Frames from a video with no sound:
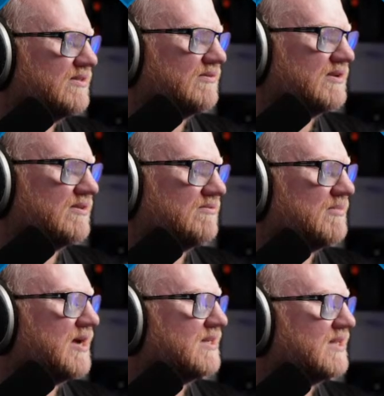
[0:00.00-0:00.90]
So it is
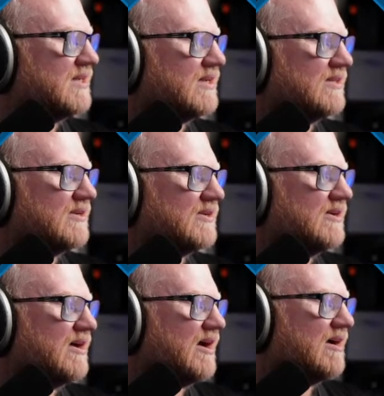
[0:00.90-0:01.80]
mod key and then
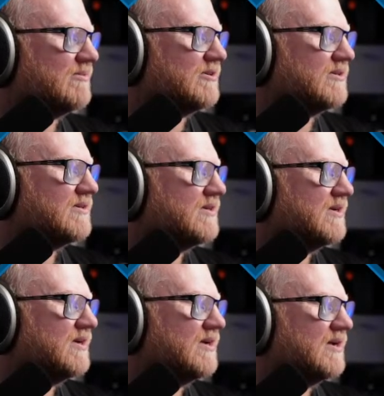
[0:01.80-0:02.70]
comma,
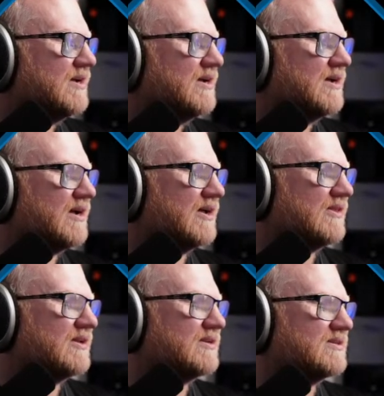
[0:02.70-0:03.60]

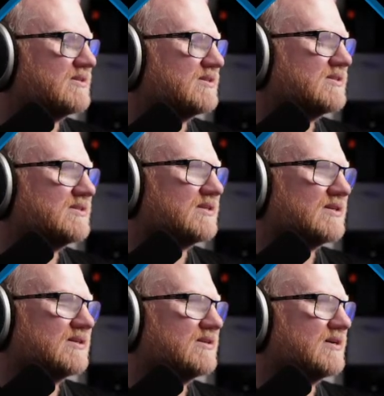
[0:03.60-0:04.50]
and then just
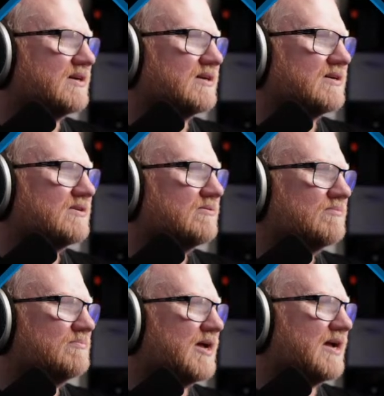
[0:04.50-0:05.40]

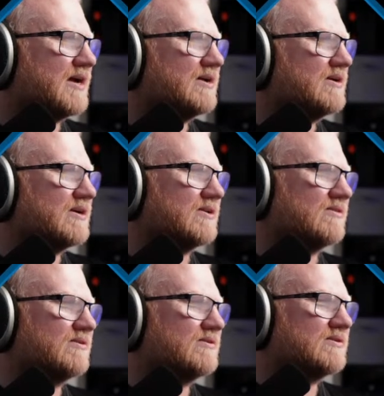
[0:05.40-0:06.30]
back
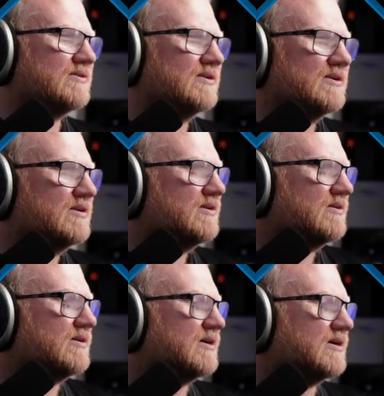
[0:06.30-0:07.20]
insert
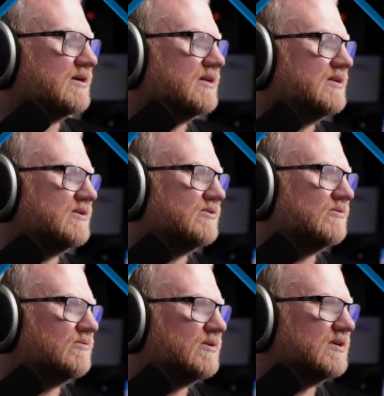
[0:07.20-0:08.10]

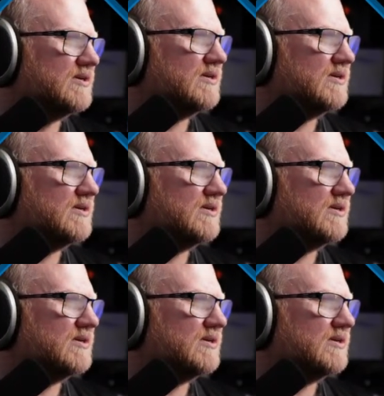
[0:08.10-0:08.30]
Q.